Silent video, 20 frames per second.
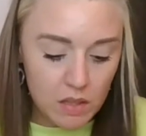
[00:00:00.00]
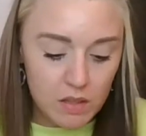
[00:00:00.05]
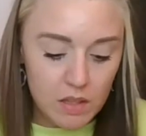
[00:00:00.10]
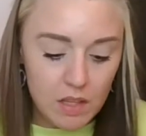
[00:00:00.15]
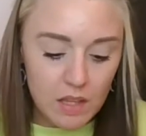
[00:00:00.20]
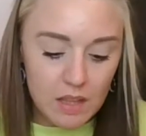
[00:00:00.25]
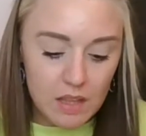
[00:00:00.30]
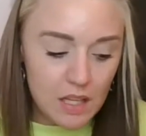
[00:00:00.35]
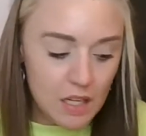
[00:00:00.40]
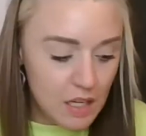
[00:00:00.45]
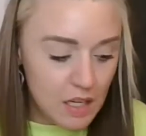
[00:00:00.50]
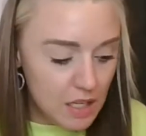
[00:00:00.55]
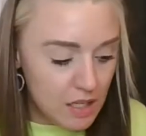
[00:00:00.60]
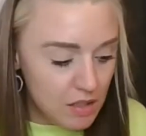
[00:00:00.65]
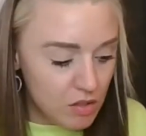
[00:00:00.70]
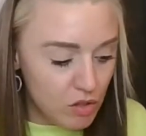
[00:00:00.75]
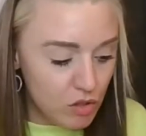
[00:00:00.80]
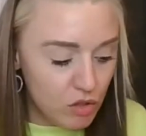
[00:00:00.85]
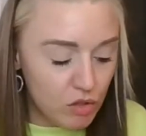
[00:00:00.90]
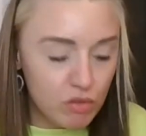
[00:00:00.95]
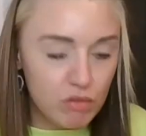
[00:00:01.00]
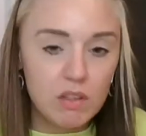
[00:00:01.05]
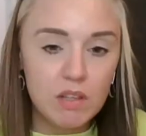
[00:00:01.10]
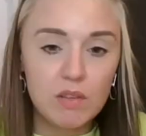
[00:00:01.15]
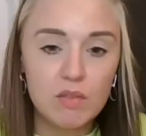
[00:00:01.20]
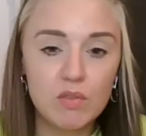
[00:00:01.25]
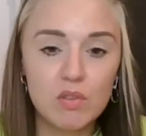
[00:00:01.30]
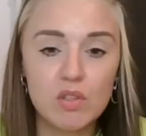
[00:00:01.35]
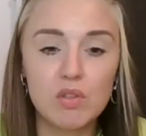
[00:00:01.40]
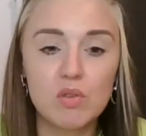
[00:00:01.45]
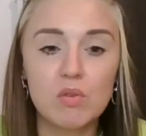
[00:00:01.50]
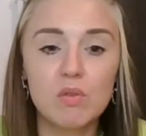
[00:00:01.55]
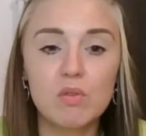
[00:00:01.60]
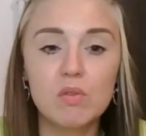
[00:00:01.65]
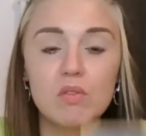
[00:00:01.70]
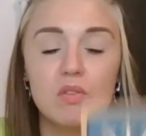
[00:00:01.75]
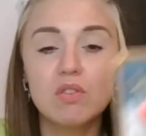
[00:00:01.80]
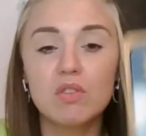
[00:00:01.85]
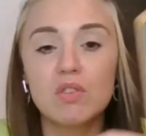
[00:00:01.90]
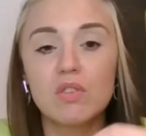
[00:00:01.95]
Then there is the Three of
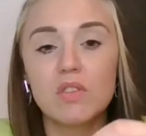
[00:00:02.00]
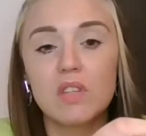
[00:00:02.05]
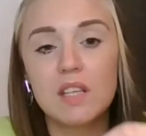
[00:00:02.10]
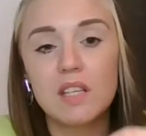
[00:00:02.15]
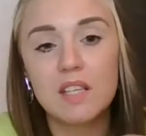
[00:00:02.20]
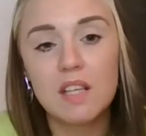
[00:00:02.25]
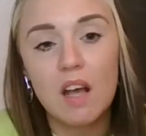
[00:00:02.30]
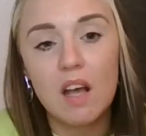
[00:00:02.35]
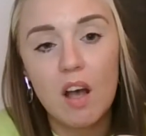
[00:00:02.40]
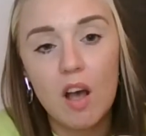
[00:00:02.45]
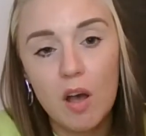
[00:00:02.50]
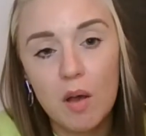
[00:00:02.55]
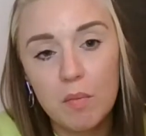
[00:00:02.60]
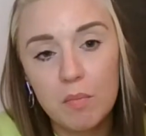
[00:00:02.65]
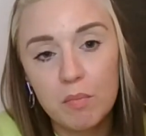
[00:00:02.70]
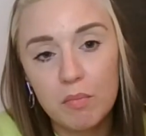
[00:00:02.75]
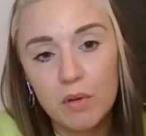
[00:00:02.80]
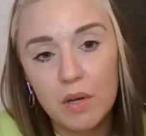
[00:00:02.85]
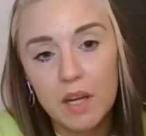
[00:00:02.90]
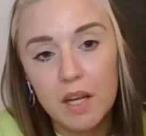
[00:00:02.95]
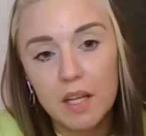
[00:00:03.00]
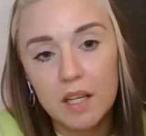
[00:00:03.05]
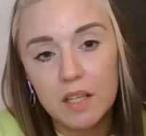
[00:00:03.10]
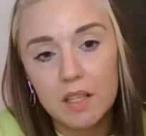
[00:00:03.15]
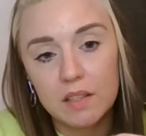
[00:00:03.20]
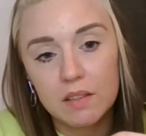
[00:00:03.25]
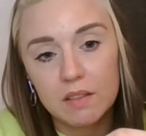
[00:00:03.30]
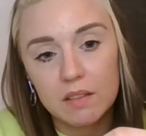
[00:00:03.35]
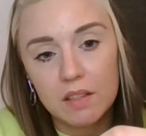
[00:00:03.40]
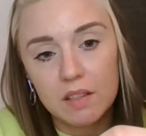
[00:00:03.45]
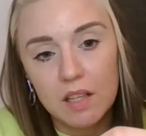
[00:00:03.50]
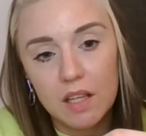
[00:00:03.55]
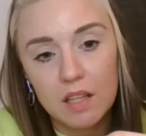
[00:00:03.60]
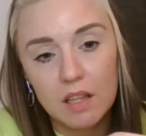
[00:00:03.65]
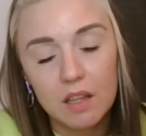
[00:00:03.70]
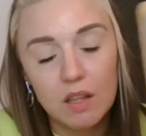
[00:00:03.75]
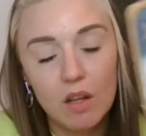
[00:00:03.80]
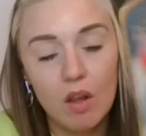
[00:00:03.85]
Swords, so there's heartbreak and